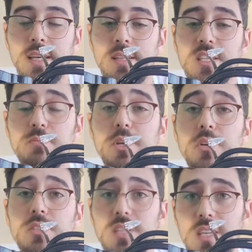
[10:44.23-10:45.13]
This is
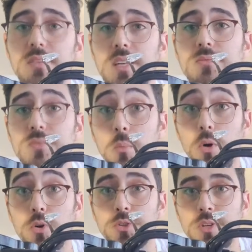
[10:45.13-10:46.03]
because even if the
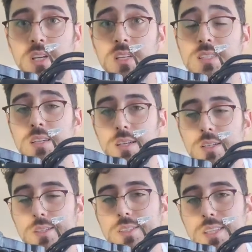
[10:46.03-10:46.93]
motor is
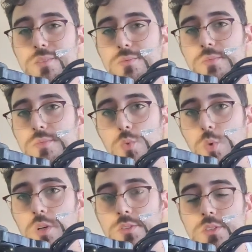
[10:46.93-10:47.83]
750
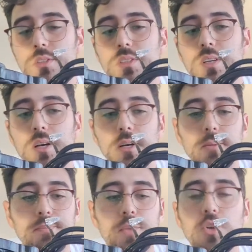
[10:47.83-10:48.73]
watt,
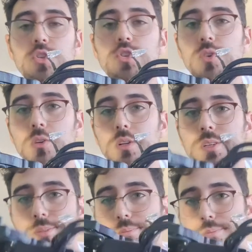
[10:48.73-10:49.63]
the
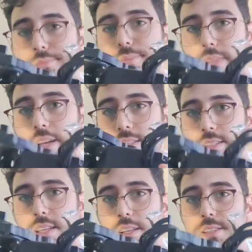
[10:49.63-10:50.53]
controller that is
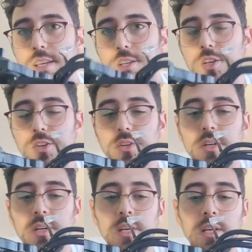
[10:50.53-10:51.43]
still inside here,
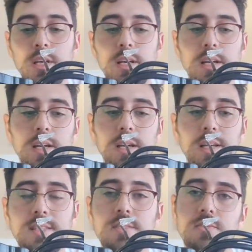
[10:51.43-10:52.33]

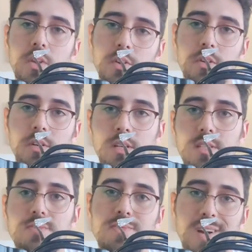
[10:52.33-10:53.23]
it's inferior,
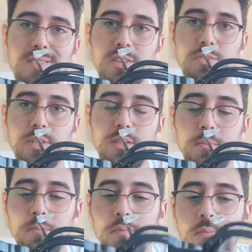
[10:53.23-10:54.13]
it's 500.
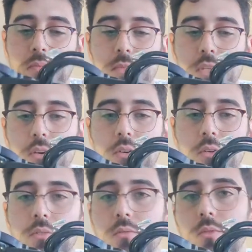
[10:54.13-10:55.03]

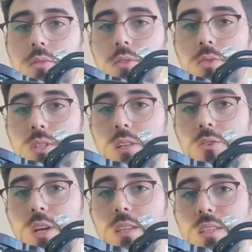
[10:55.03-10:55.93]
So you still
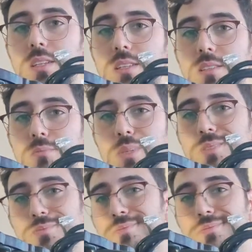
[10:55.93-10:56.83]
read this, but
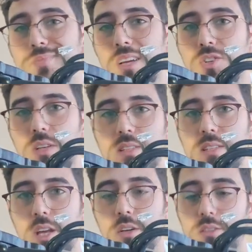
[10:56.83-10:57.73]
actually
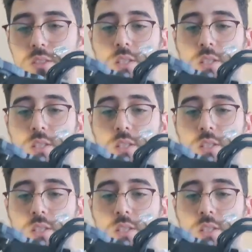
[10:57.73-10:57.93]
it's not.